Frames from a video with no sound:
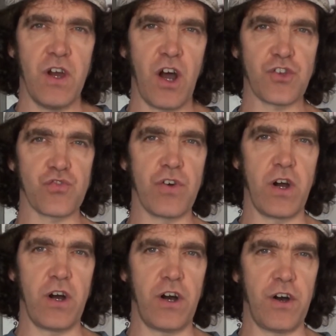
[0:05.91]
Osiron
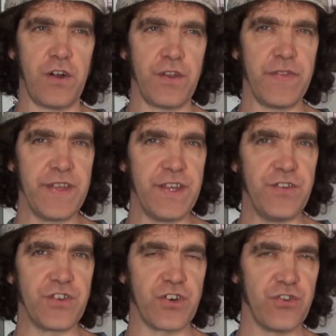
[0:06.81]
the
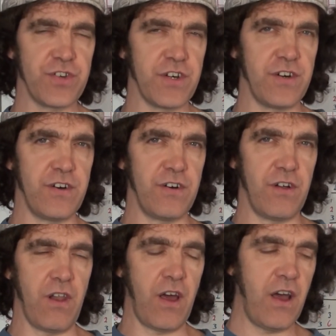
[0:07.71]

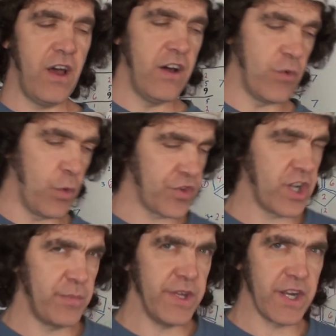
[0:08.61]
Eternal, for what's
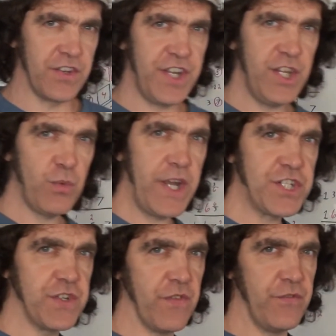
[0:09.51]
going to be a
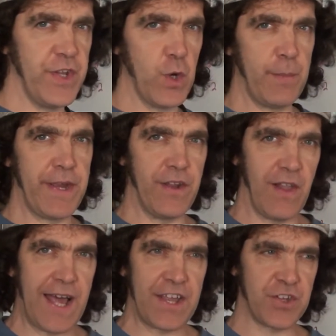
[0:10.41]
continuation of the video I made
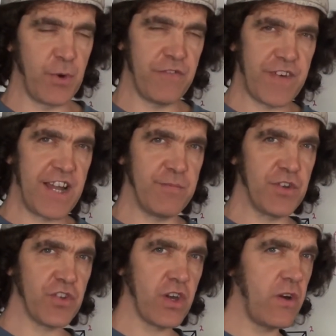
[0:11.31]
last, about five
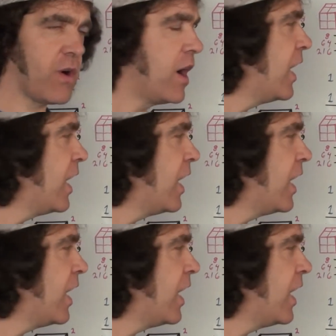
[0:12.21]
months ago.